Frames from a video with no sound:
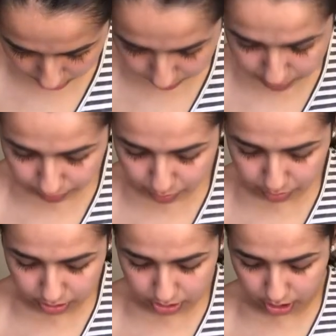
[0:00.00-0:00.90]
I've never
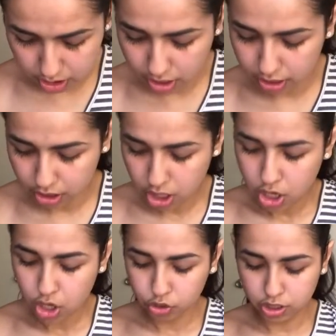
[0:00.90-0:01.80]
really done like
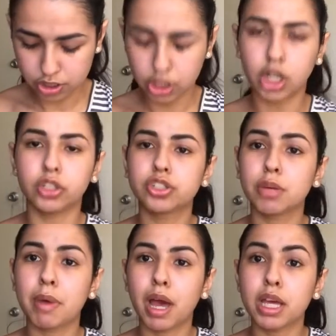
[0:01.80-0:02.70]
crazy colors
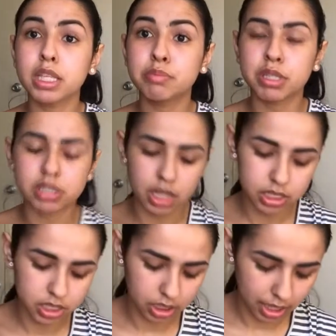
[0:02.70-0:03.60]
on my eyes
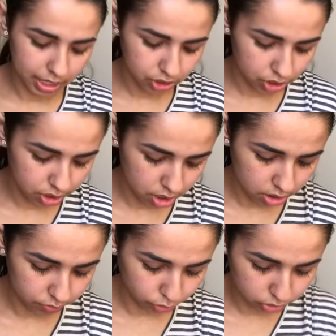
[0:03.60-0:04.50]
besides last year on
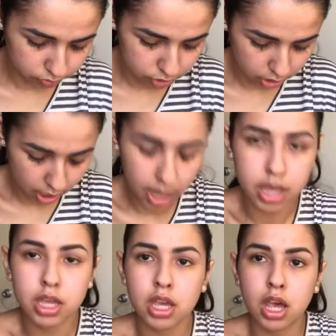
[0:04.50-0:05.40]
the 4th of
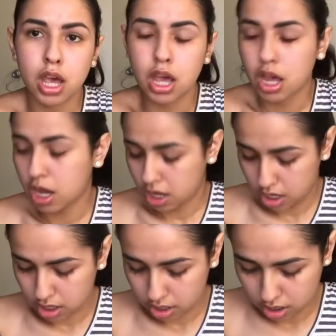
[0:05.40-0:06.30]
July.
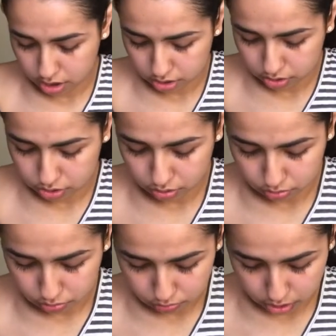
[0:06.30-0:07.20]

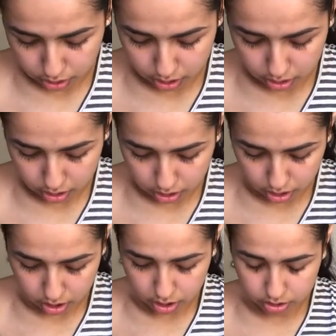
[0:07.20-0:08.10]
So
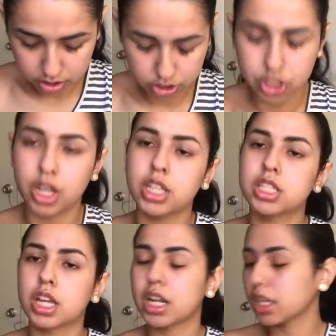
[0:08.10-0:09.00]
all the shades
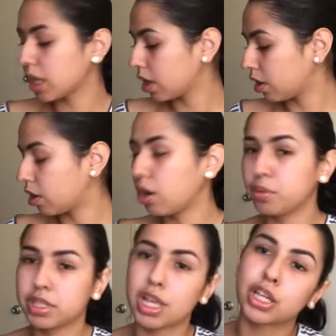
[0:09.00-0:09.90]
that I get are
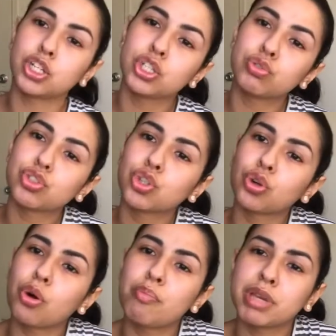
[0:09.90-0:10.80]
always like
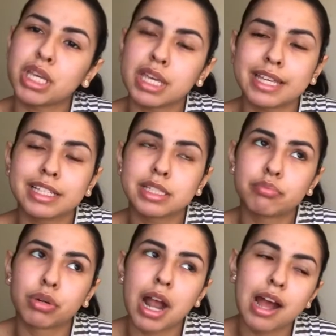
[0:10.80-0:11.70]
neutral, pinks,
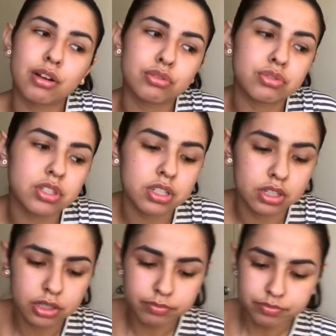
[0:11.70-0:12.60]
browns,
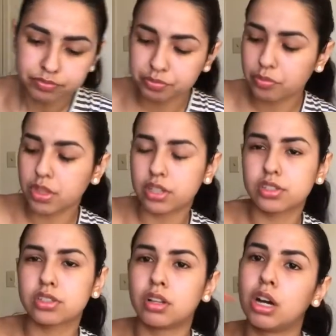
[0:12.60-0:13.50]

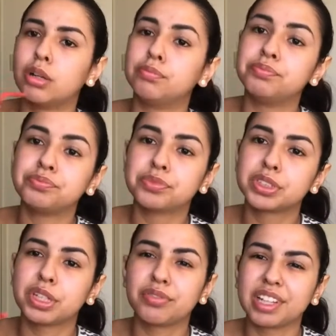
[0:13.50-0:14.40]
um,
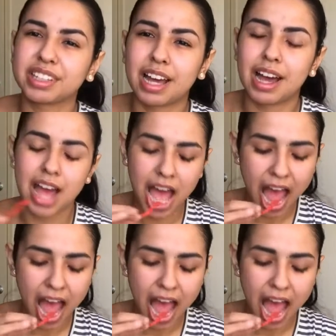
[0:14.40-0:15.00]
stuff like that.